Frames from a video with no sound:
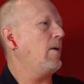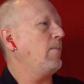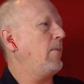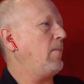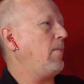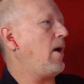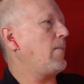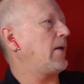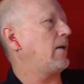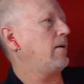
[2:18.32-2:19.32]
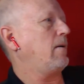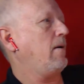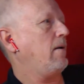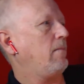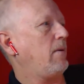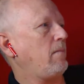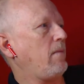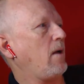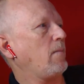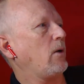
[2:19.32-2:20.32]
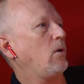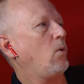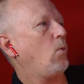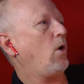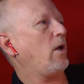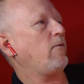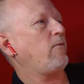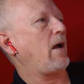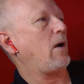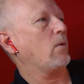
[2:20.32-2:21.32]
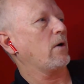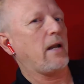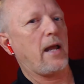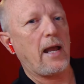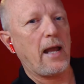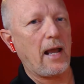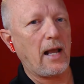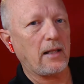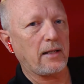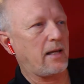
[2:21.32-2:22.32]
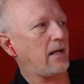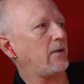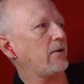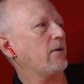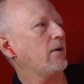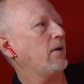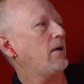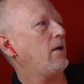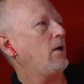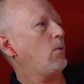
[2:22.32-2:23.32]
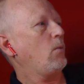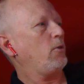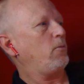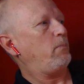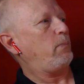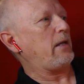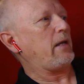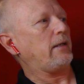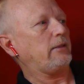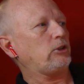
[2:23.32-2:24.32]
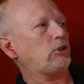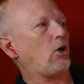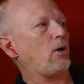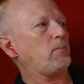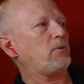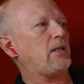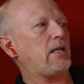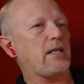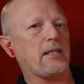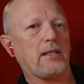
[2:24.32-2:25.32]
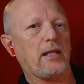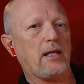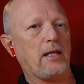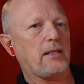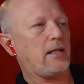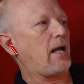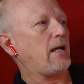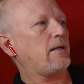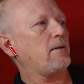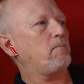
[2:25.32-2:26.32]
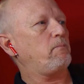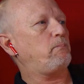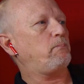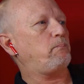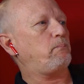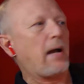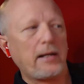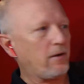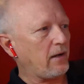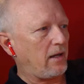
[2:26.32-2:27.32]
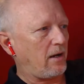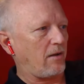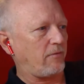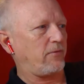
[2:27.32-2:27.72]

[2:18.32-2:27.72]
But Mama, what if I were an alligator with big sharp teeth that I could bite your head off?